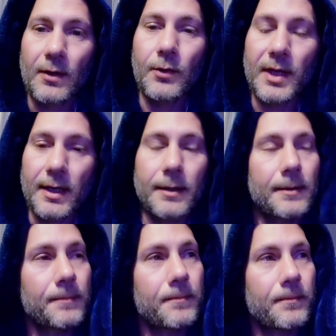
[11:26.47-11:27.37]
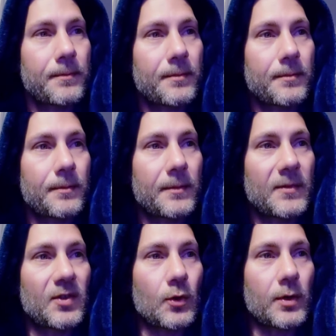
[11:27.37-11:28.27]
Okay,
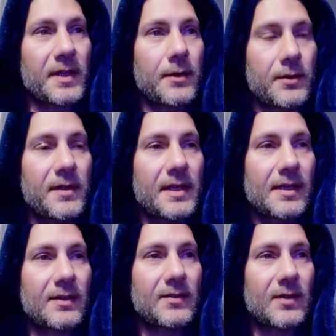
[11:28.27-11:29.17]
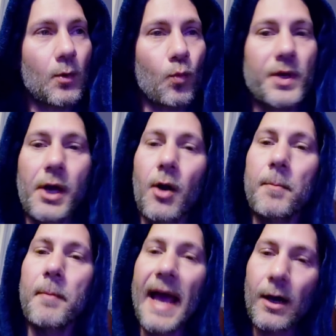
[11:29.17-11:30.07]
so the other thing is, we are
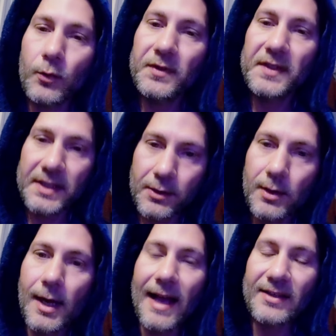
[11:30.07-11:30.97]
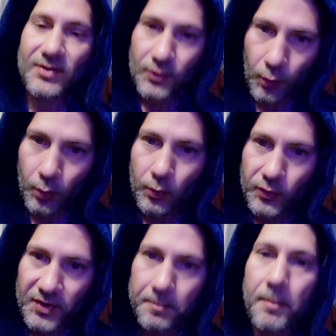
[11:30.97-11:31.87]
bound here as
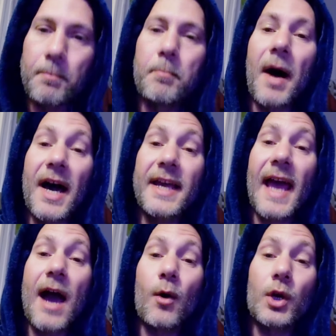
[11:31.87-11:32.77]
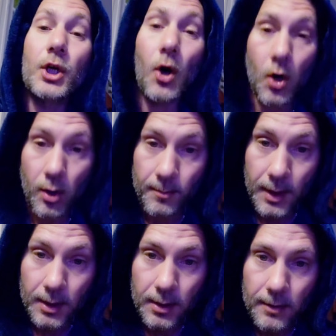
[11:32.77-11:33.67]
souls by our
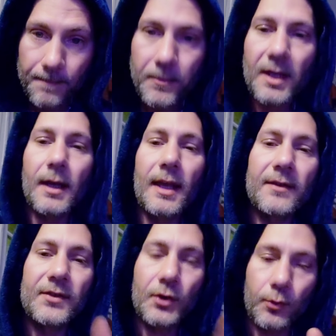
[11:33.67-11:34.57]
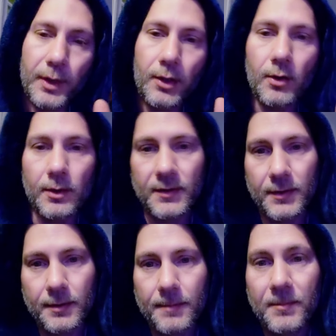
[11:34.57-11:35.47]
karma until we aren't.
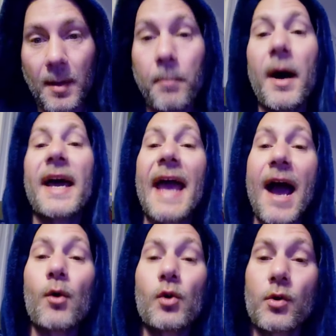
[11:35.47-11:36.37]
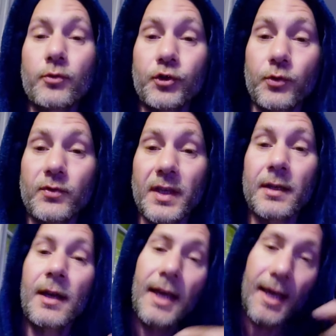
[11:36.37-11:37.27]
By our own
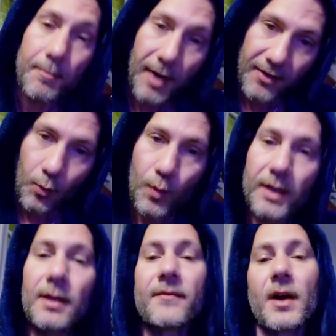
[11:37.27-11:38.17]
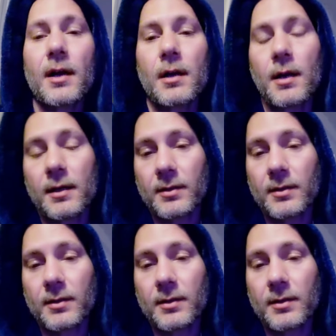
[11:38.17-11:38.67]
choosing and by the will of our